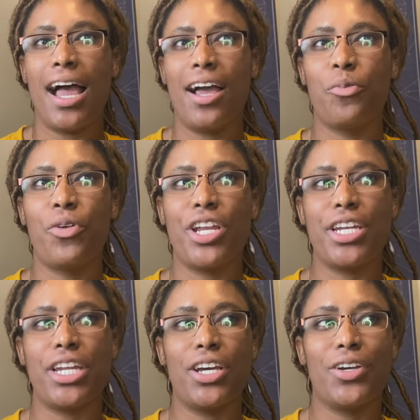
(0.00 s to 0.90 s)

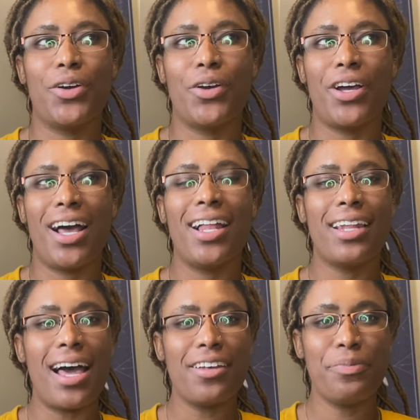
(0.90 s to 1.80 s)
when a
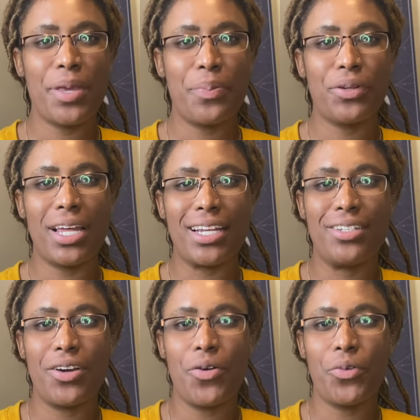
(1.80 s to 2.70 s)
lot of people like
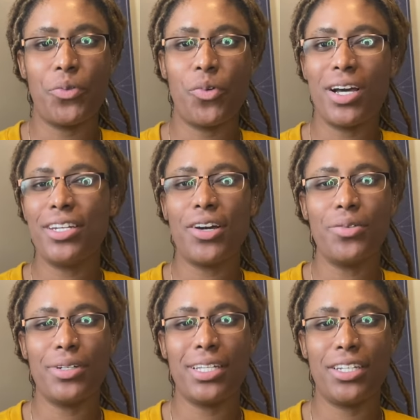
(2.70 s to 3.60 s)
don't
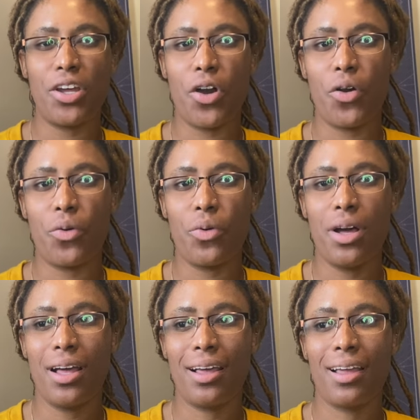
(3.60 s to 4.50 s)
really know
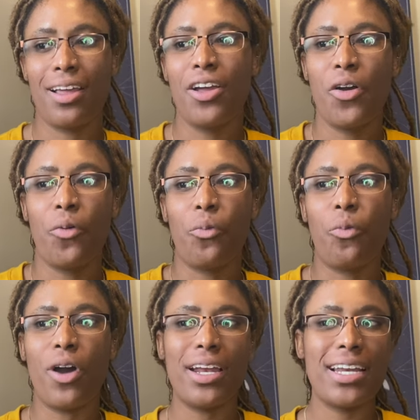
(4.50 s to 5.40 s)

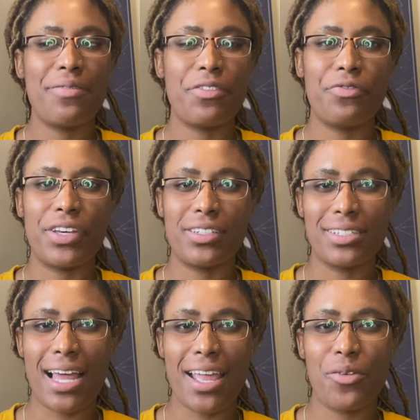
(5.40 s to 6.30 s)
what it even feels
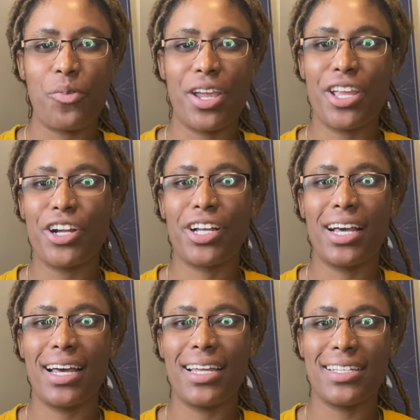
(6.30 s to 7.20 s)
like when your
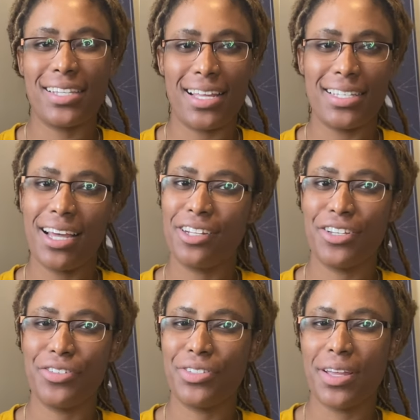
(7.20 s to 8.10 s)
gut is like telling
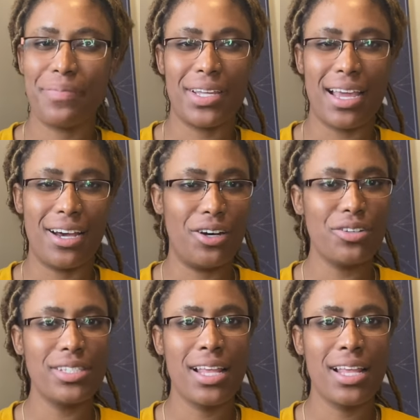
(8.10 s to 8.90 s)
you something else.